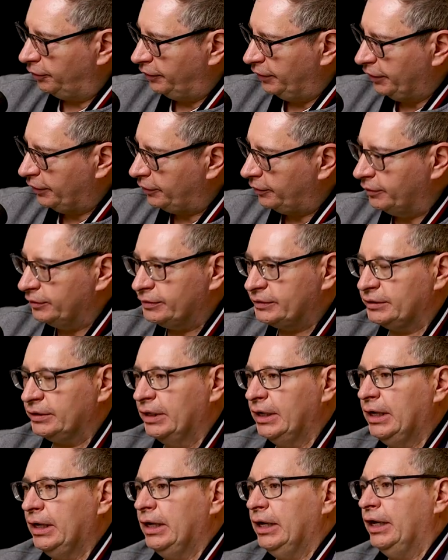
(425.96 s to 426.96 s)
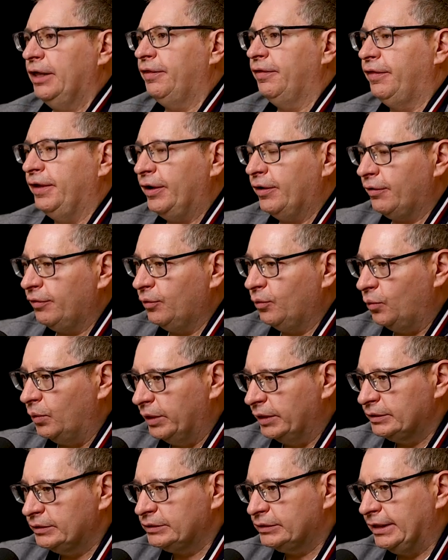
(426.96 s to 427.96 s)
thinkers. They are the
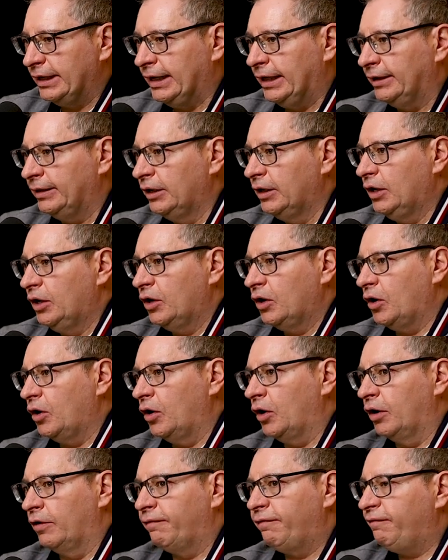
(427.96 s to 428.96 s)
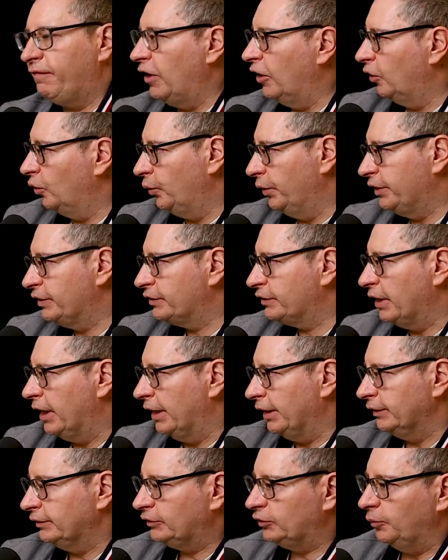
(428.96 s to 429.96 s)
ones that are following
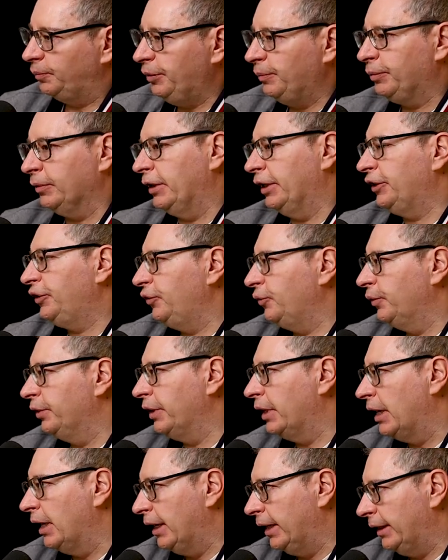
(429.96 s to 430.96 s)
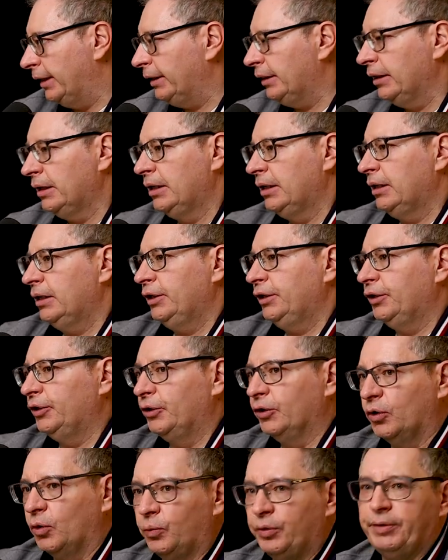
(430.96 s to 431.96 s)
science. So people like you and I, you
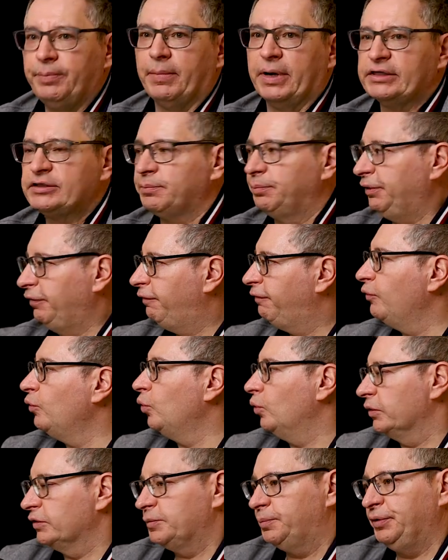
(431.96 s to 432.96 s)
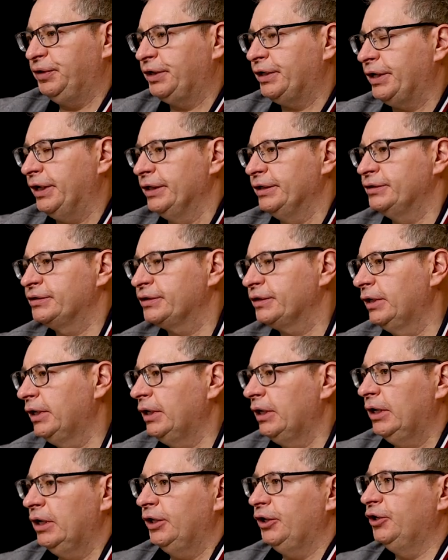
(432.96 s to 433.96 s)
know, we must be fools because,
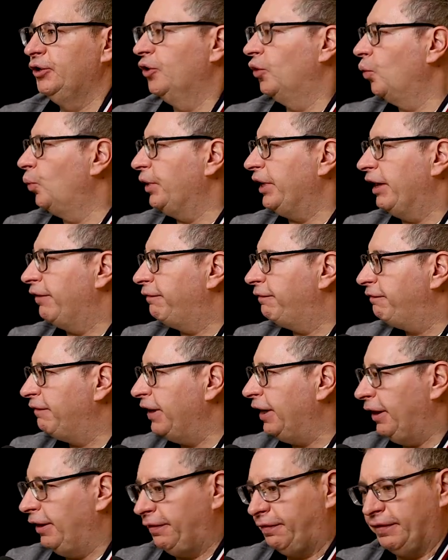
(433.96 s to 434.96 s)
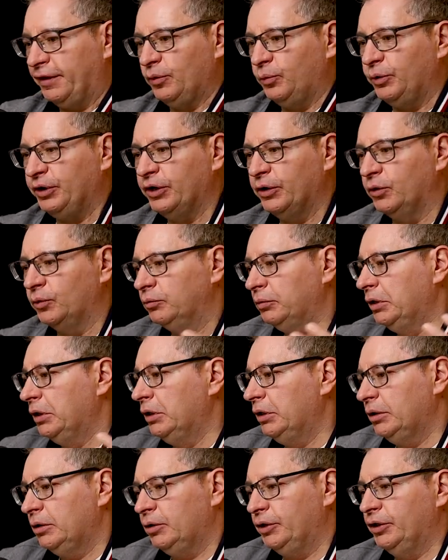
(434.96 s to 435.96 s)
you know, we have faith and we don't,
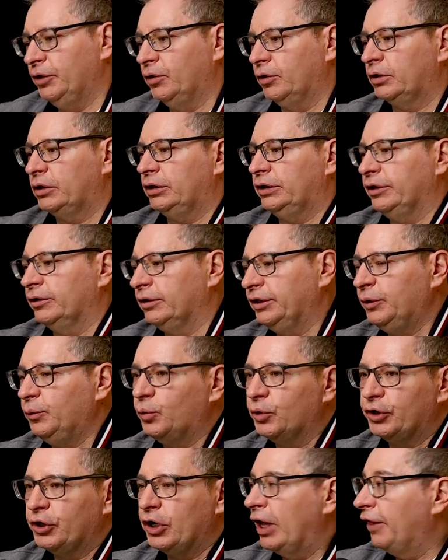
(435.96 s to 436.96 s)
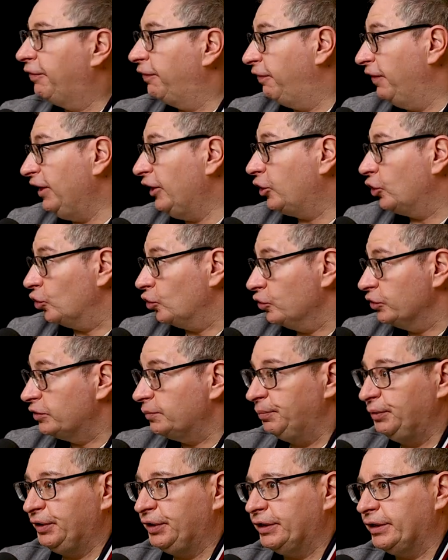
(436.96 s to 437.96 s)
you know, clearly we're not
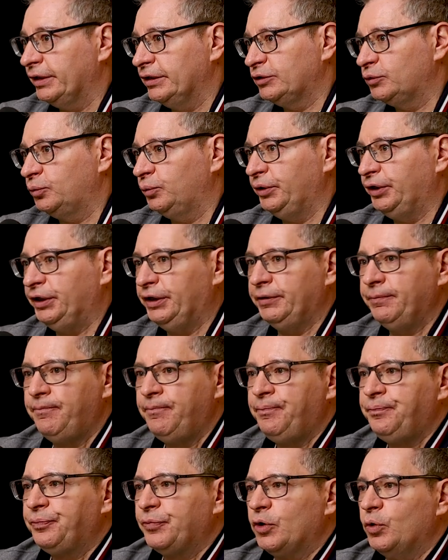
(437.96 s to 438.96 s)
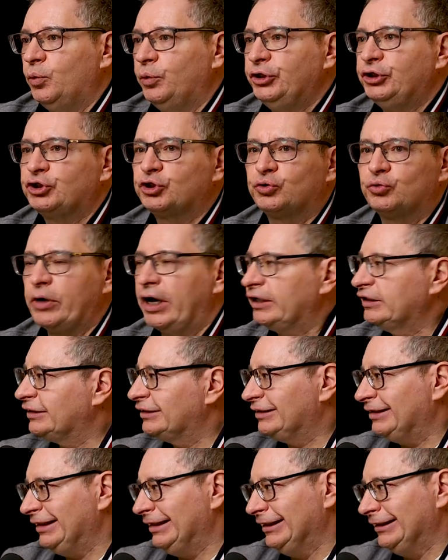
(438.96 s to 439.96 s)
thinkers because we
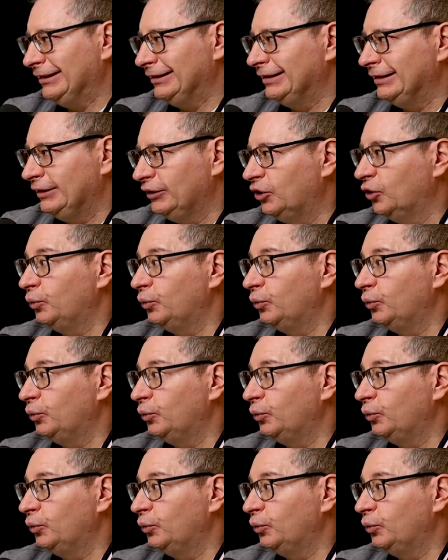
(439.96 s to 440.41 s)
trust in